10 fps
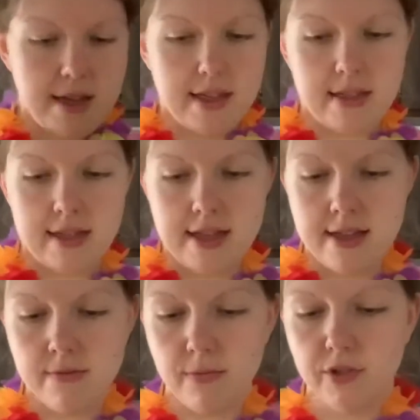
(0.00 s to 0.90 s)
and
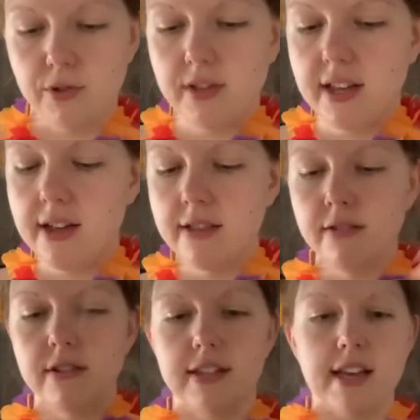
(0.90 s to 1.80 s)
then we'll do the
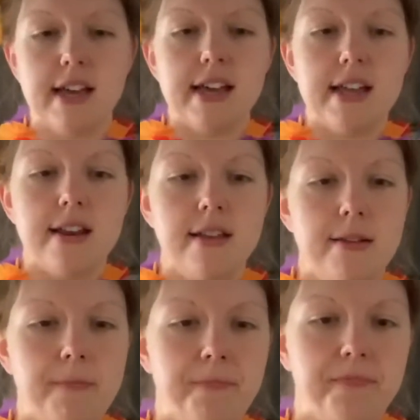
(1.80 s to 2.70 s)
other side.
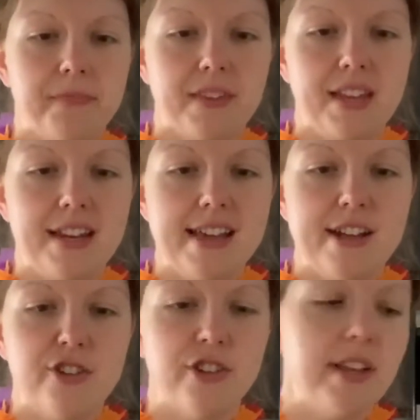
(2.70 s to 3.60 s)
And
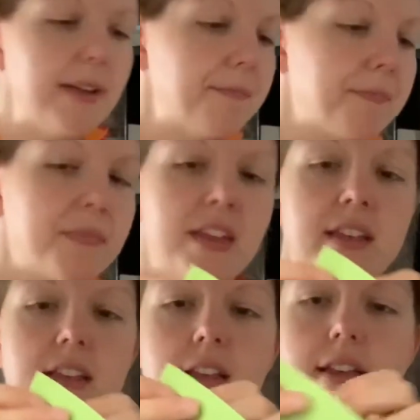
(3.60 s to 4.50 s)
actually,
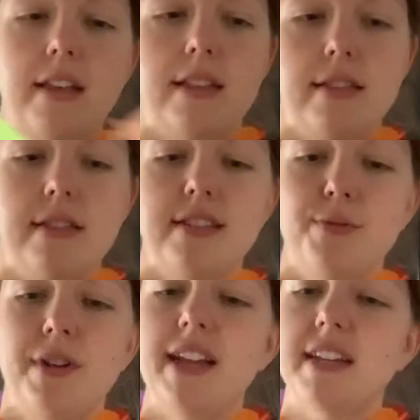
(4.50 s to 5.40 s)
this
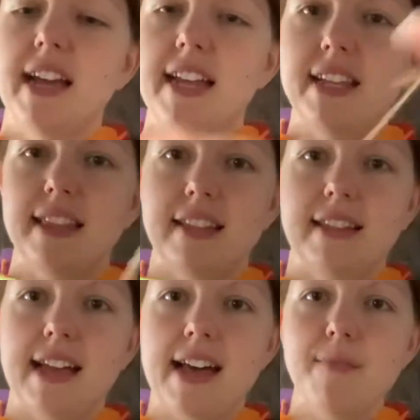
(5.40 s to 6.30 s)
one I tied at the
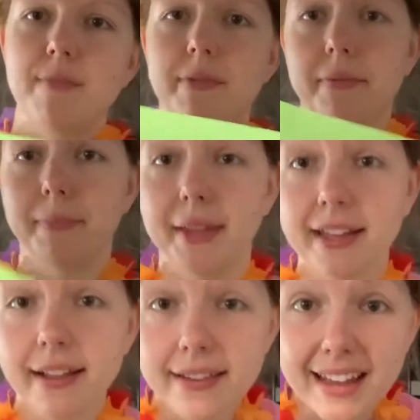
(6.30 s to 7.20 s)
top
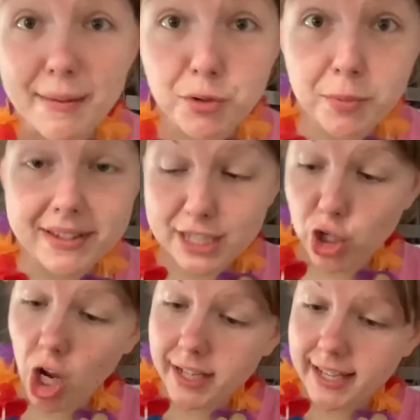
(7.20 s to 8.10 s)
because I'm too busy
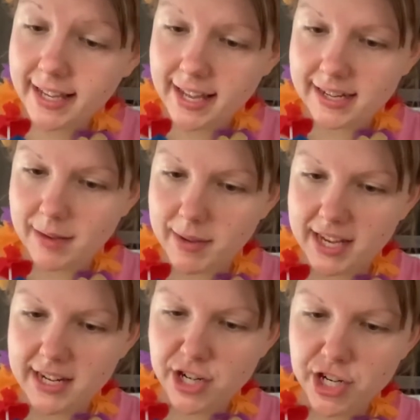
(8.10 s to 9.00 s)
talking and not paying
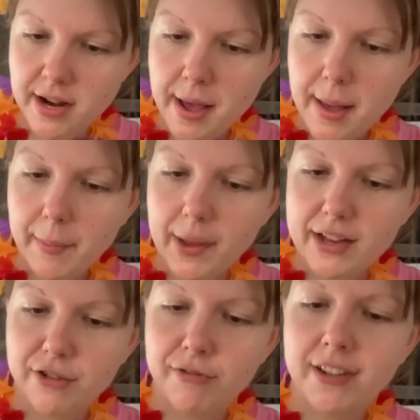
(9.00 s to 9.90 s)
attention, but
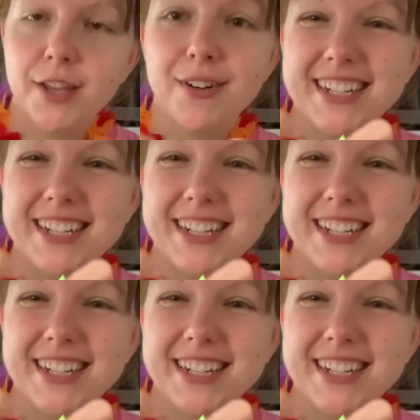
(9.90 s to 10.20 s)
you really want to